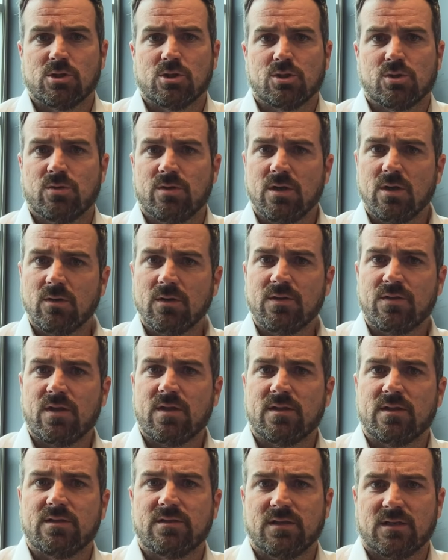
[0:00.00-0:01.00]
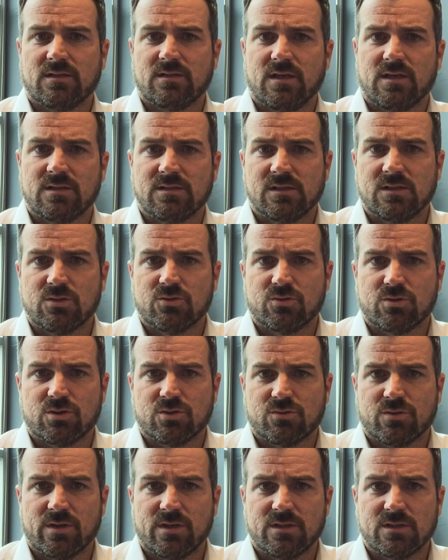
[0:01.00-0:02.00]
So the only thing that dictates
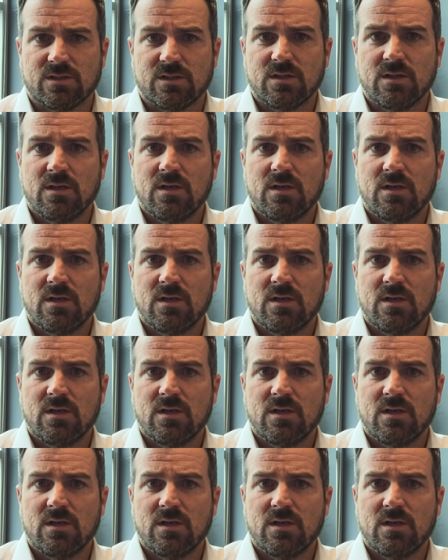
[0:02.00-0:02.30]
interest rates